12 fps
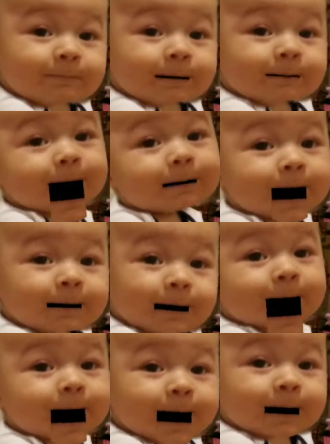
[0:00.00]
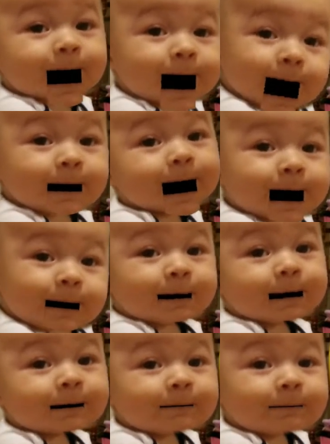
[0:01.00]
Just getting my grown man
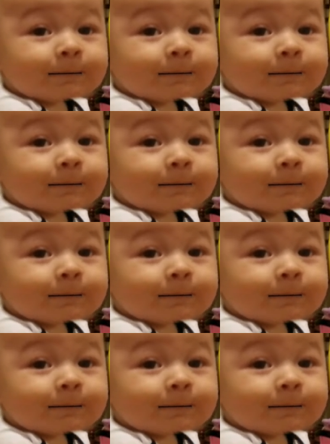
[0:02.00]
on,